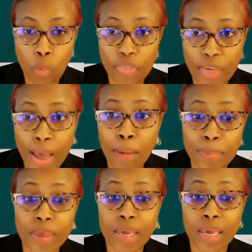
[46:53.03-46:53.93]

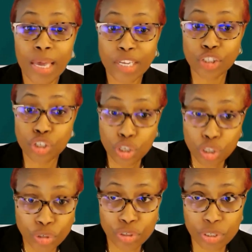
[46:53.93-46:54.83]
without being
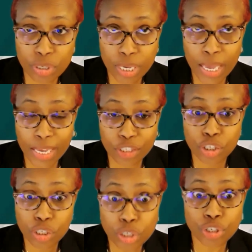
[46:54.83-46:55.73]

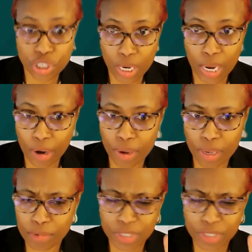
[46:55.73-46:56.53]
exclusionary,